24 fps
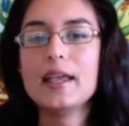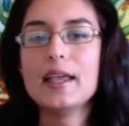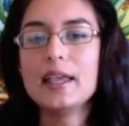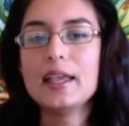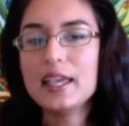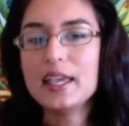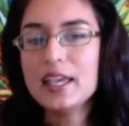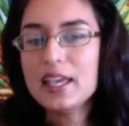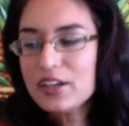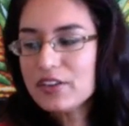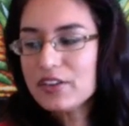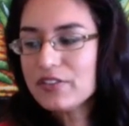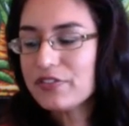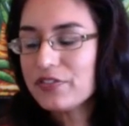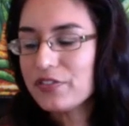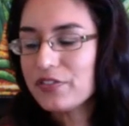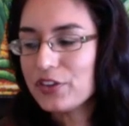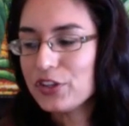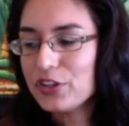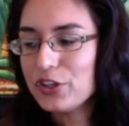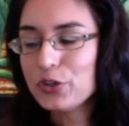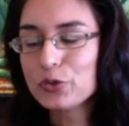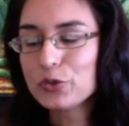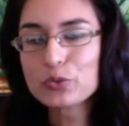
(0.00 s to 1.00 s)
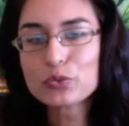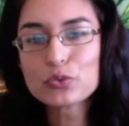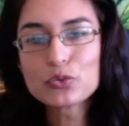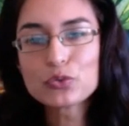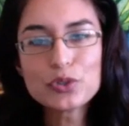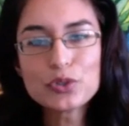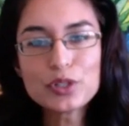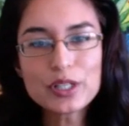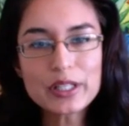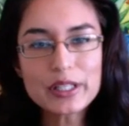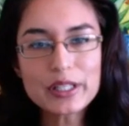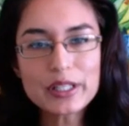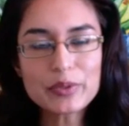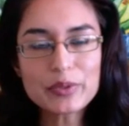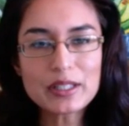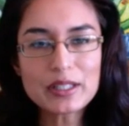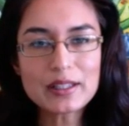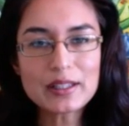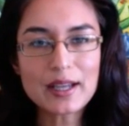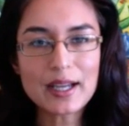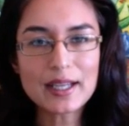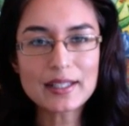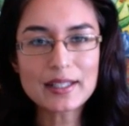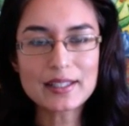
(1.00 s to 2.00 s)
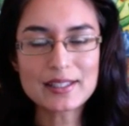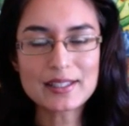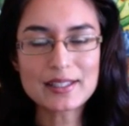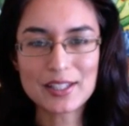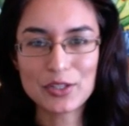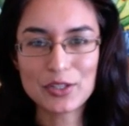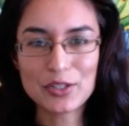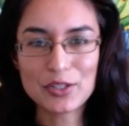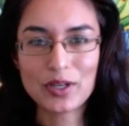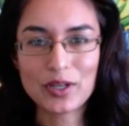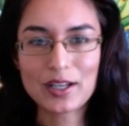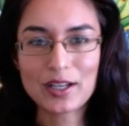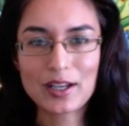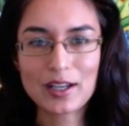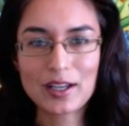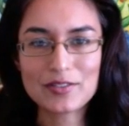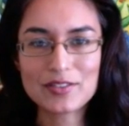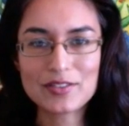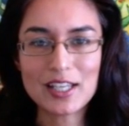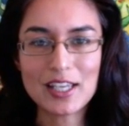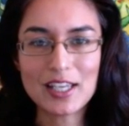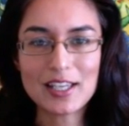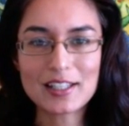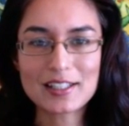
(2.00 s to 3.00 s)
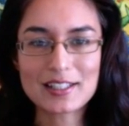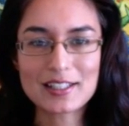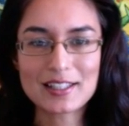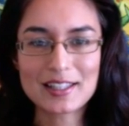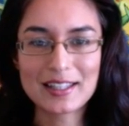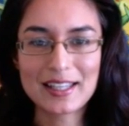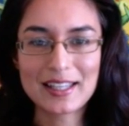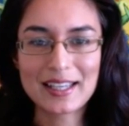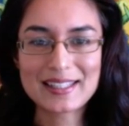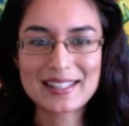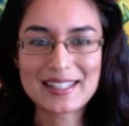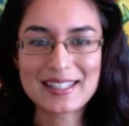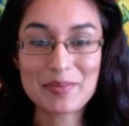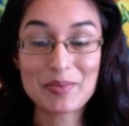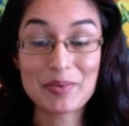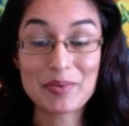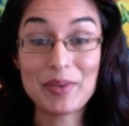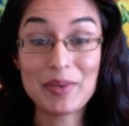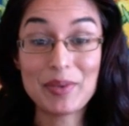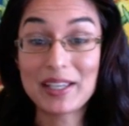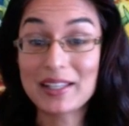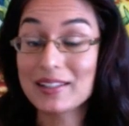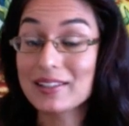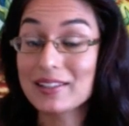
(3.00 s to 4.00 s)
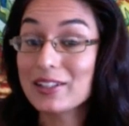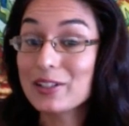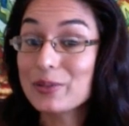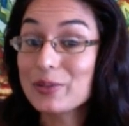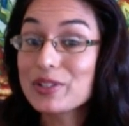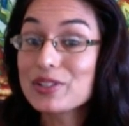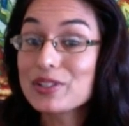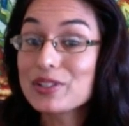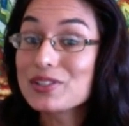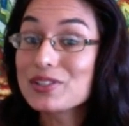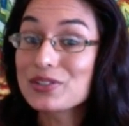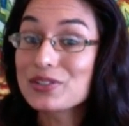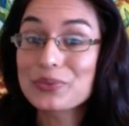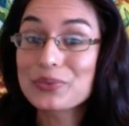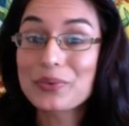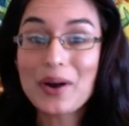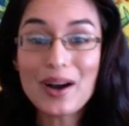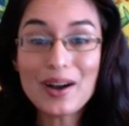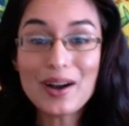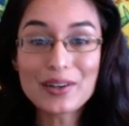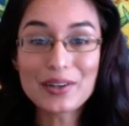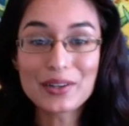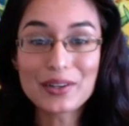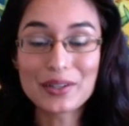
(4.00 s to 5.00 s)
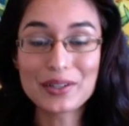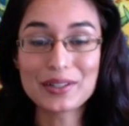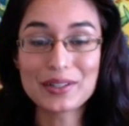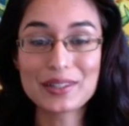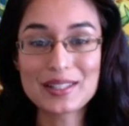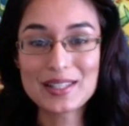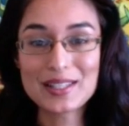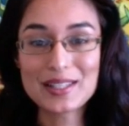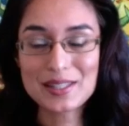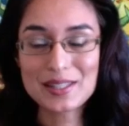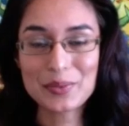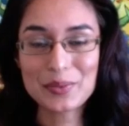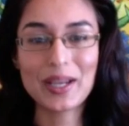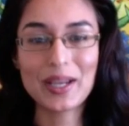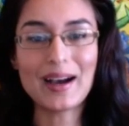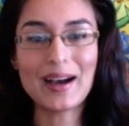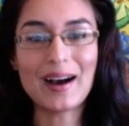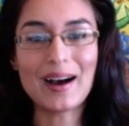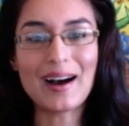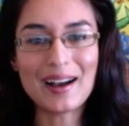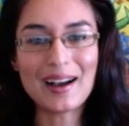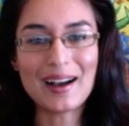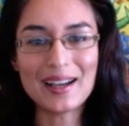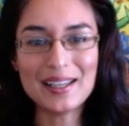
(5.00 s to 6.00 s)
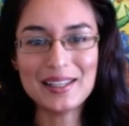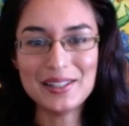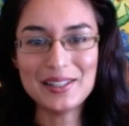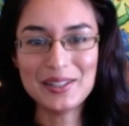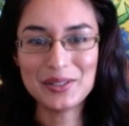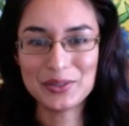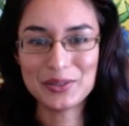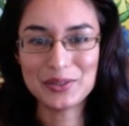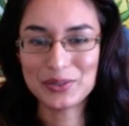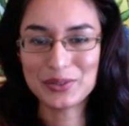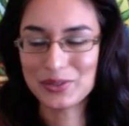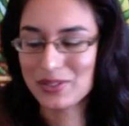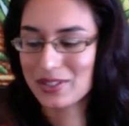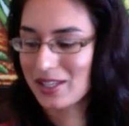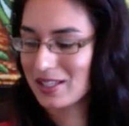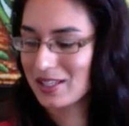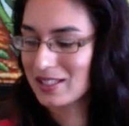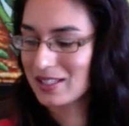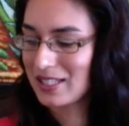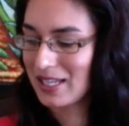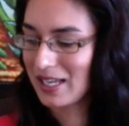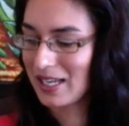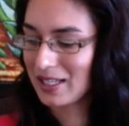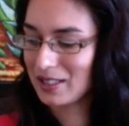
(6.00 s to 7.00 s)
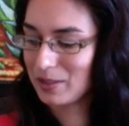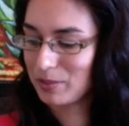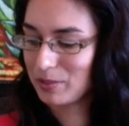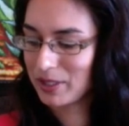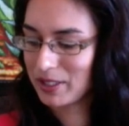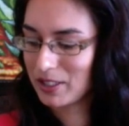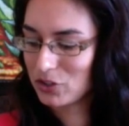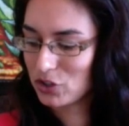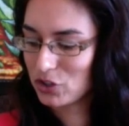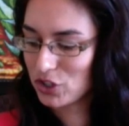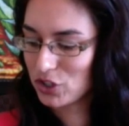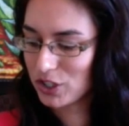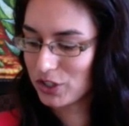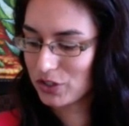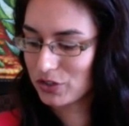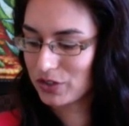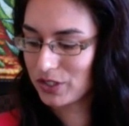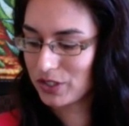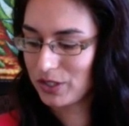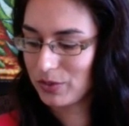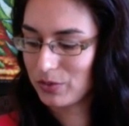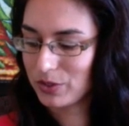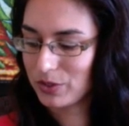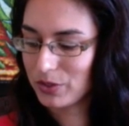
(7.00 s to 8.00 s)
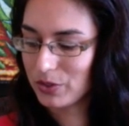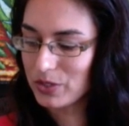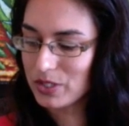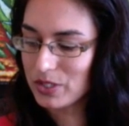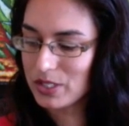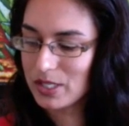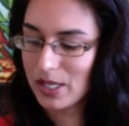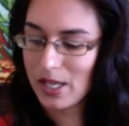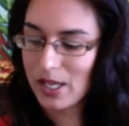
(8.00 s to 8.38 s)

If you really, really like this and you want to kind of take it to the next step and make it a little bit stronger, this is the way I use dandelion and chicory root.